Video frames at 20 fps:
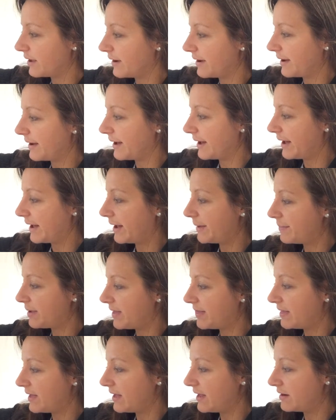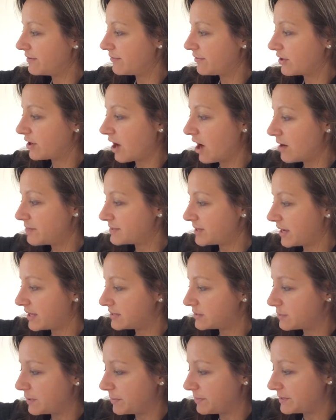And then for carbs, I
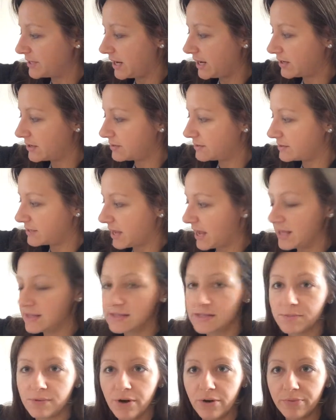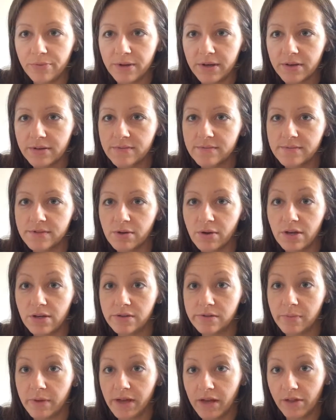had sweet potatoes and some oatmeal. So I
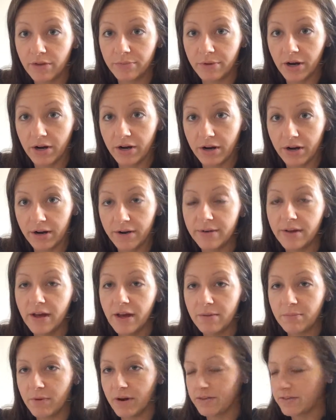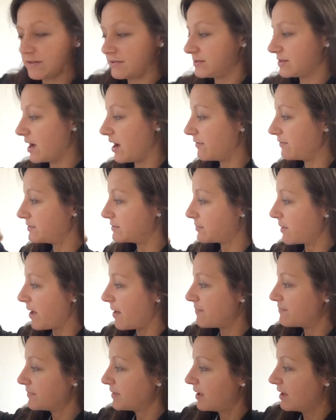used my yellow marker, marked those off as
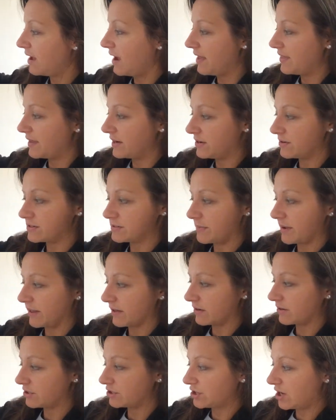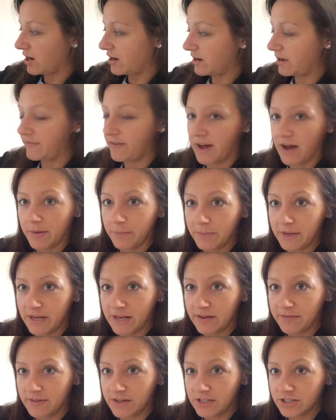well. And then here's my little chart of how
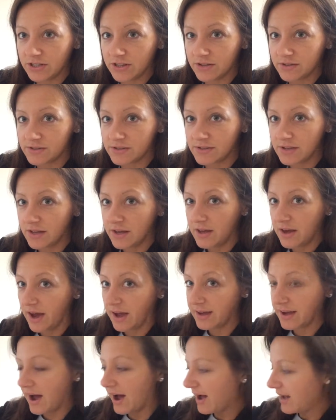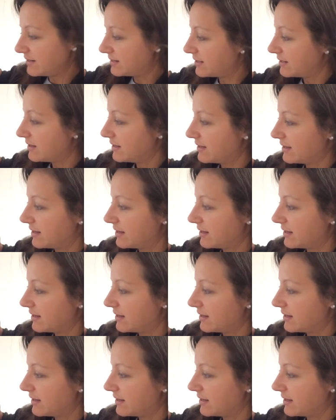many of each of those I got.